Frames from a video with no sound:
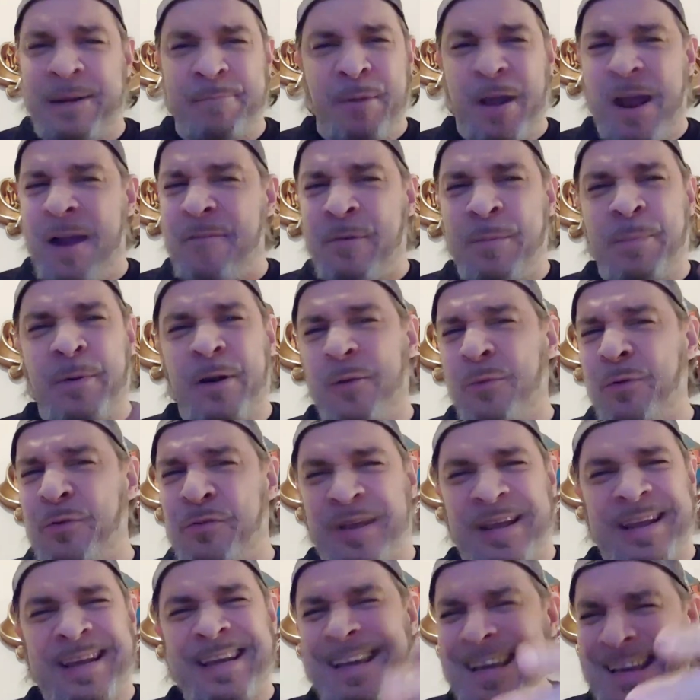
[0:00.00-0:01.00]
And everybody
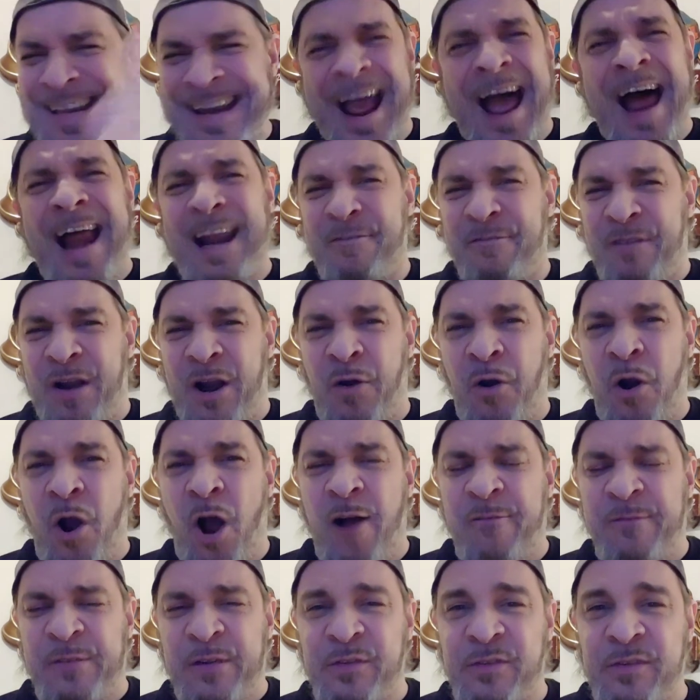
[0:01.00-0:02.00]
was like, get out of our
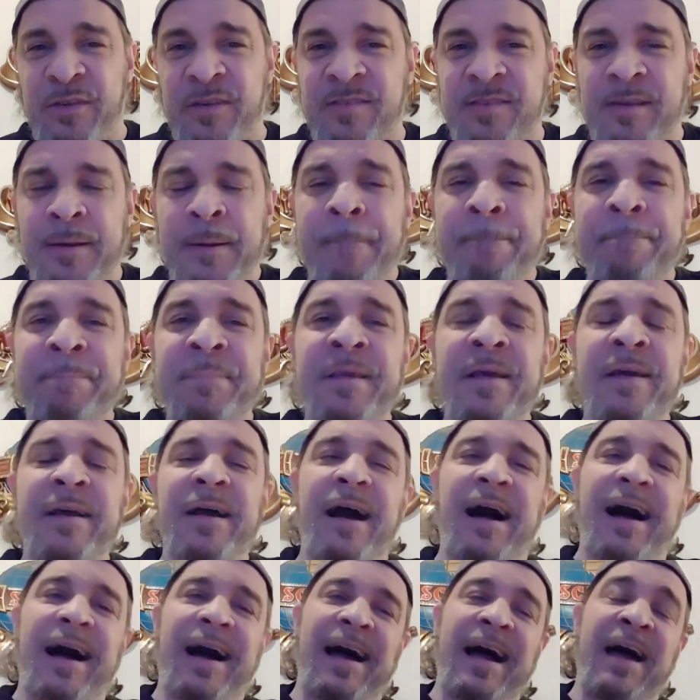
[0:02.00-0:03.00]
offices.
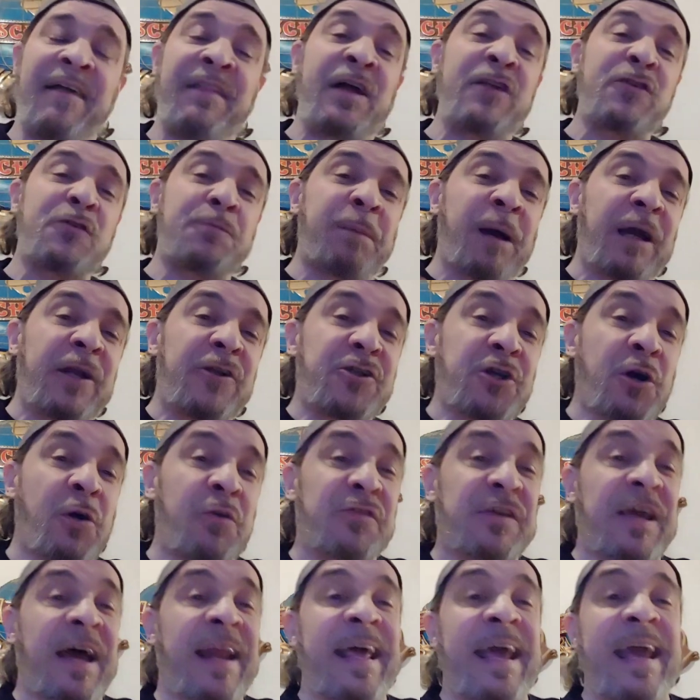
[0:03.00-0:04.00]
And then Spike
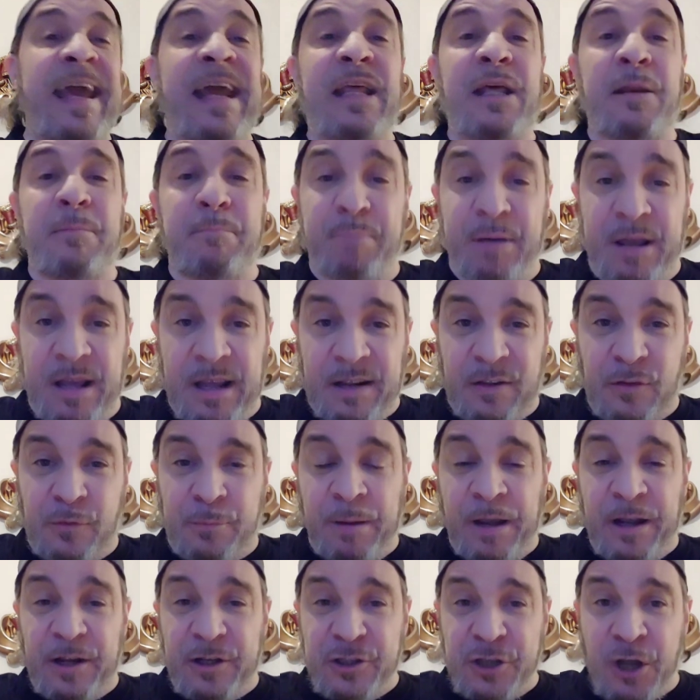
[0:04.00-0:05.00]
Jonze kind of hit it big.
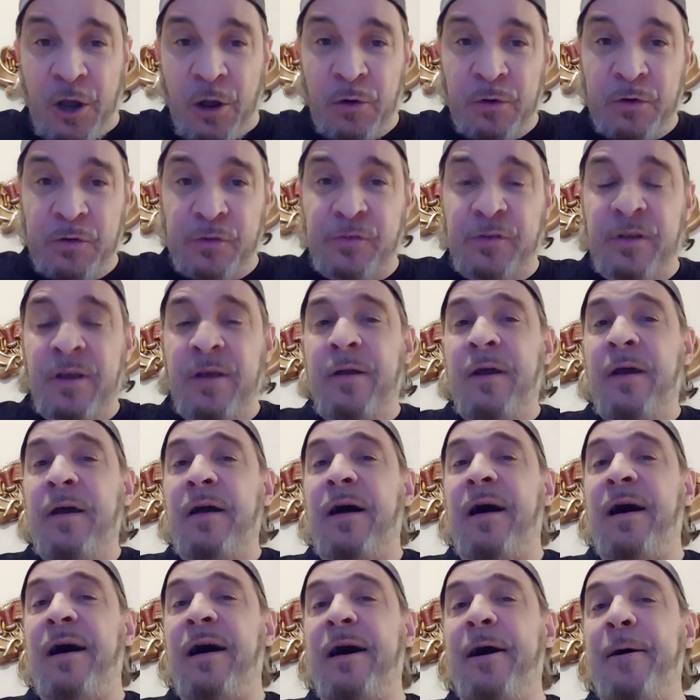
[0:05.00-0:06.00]
Spike Jonze,
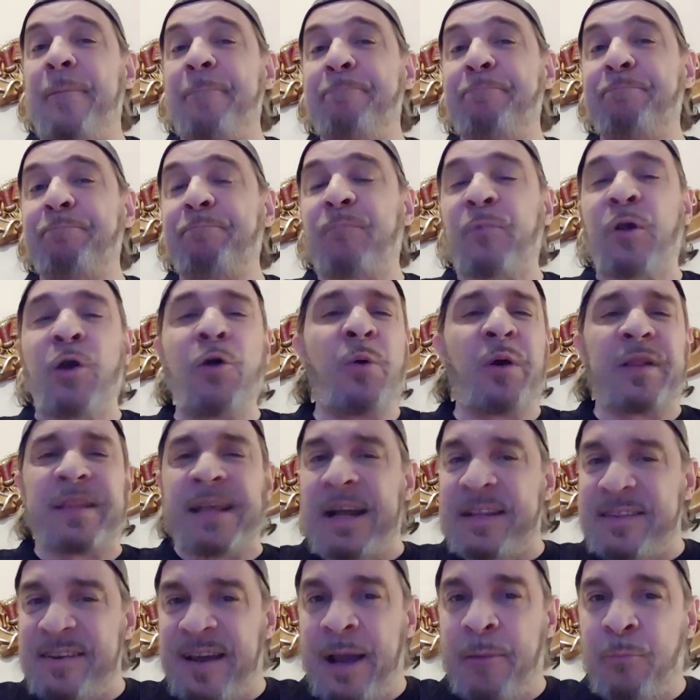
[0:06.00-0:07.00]
who at
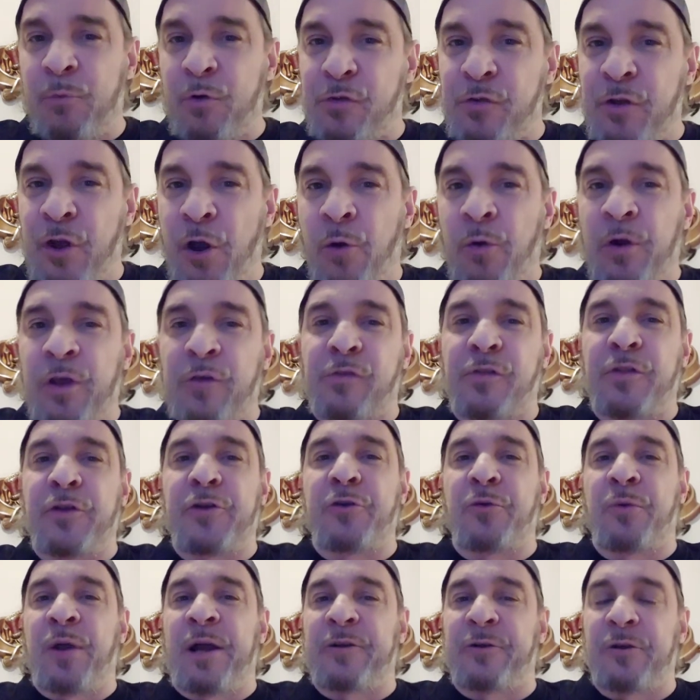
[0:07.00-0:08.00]
that time was known as the
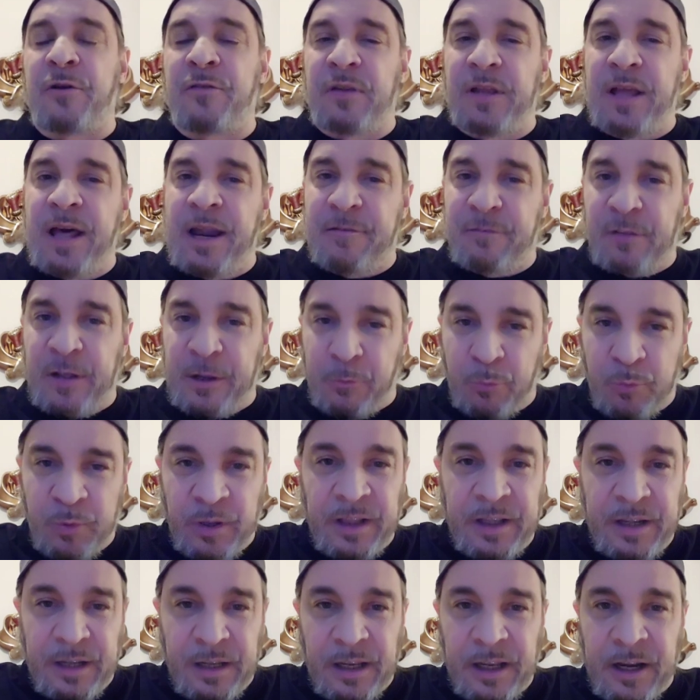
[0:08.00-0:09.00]
director of a lot of like
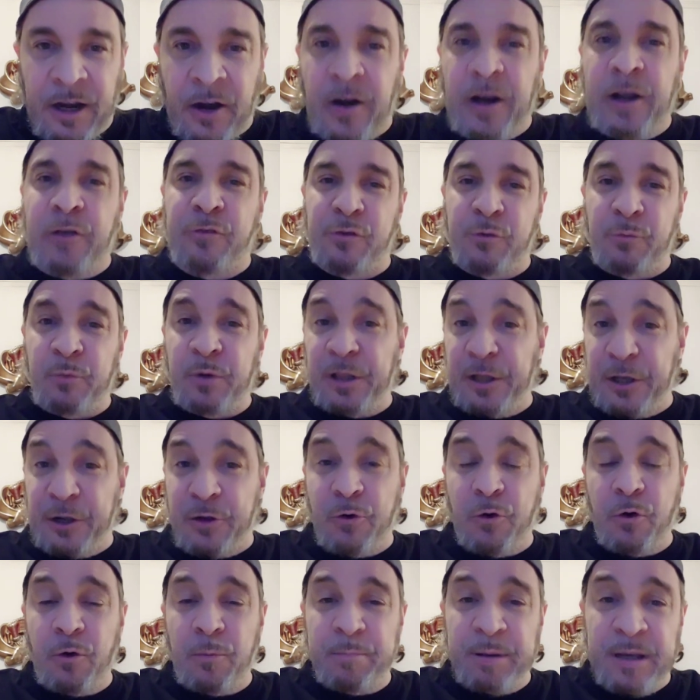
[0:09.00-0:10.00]
really hilarious and really
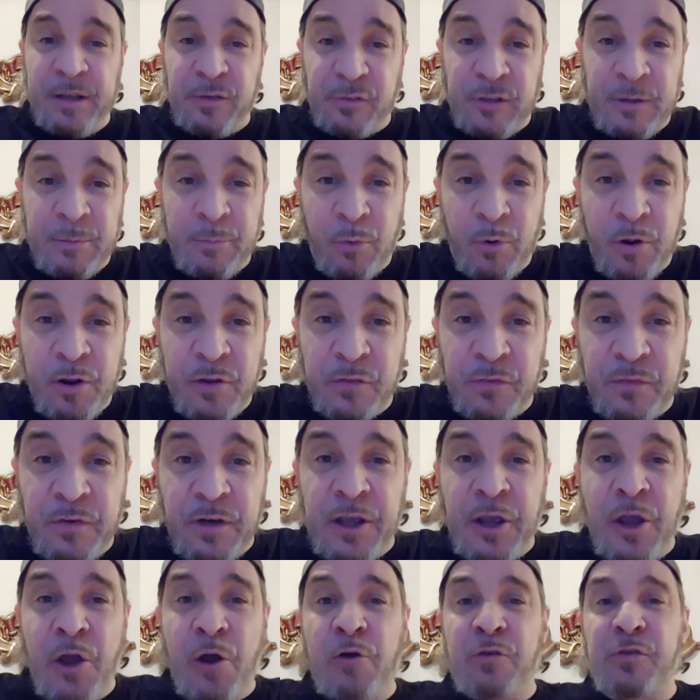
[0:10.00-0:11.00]
cool Beastie Boys
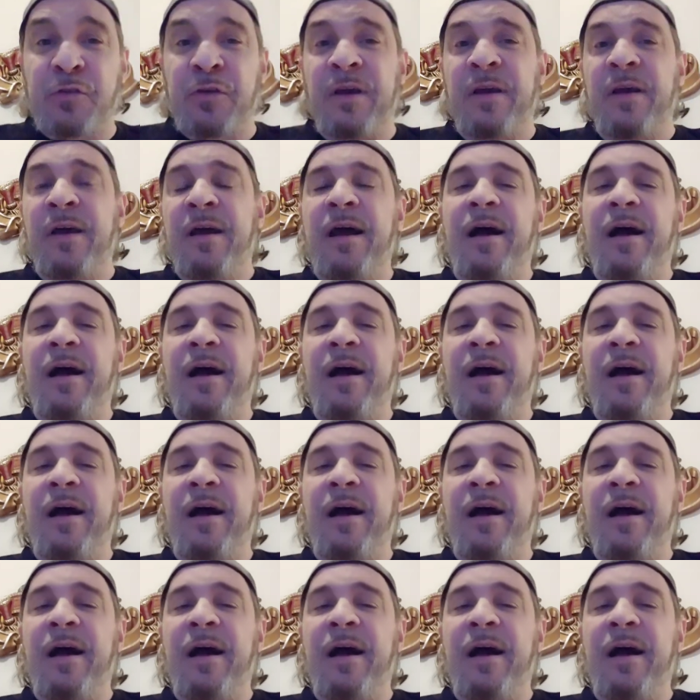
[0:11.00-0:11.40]
videos.